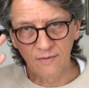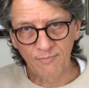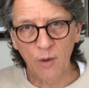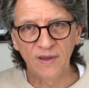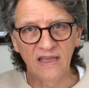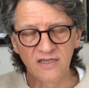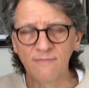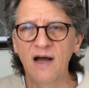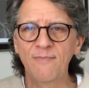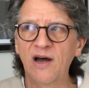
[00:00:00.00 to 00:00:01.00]
Popping into
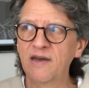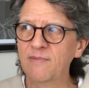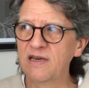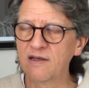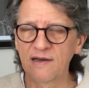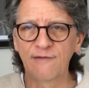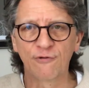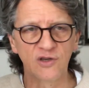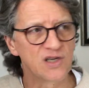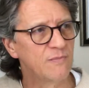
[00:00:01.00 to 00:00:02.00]
my mind immediately, for
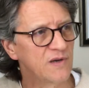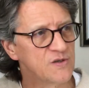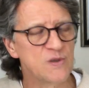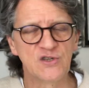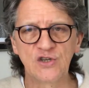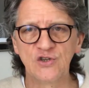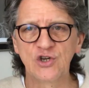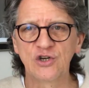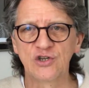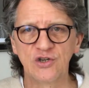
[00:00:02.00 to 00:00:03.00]
example, is Winston
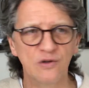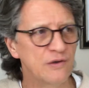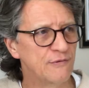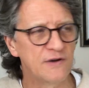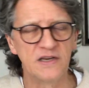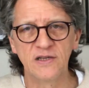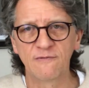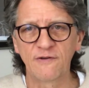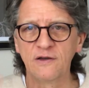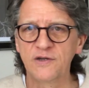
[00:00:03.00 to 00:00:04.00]
Churchill, who
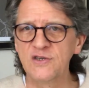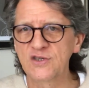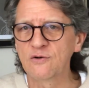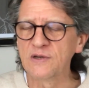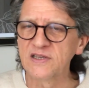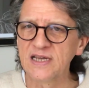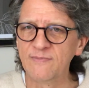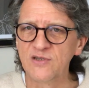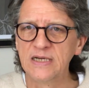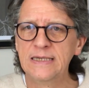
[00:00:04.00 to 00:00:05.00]
failed his school
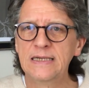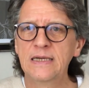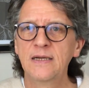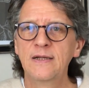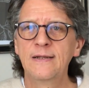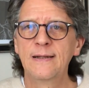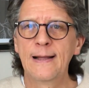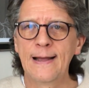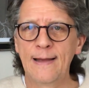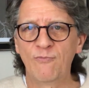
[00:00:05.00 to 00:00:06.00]
exams
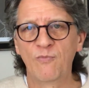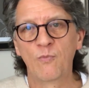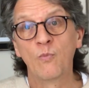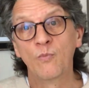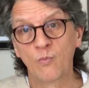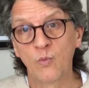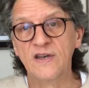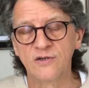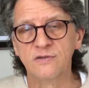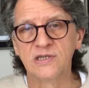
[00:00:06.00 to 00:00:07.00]
and
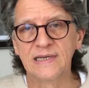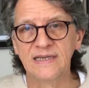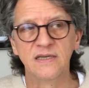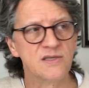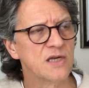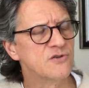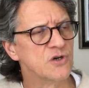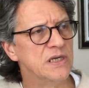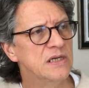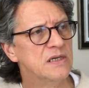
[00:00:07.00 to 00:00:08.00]
went on to lead his
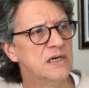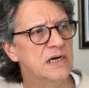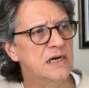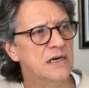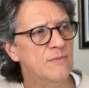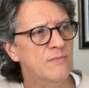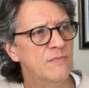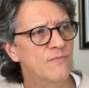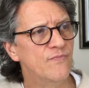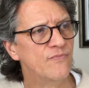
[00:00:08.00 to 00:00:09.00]
country.
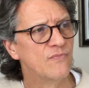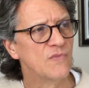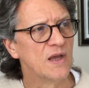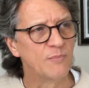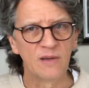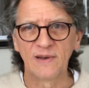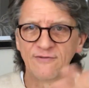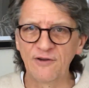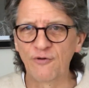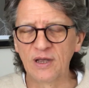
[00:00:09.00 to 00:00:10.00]
And people have
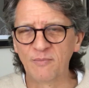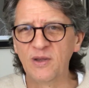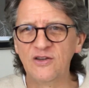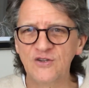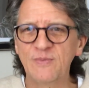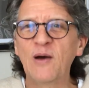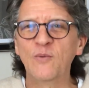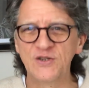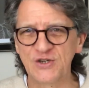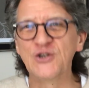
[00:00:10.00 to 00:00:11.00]
differing opinions about
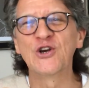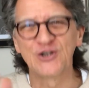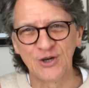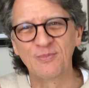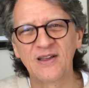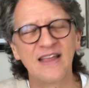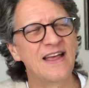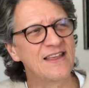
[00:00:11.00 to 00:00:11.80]
Winston Churchill, but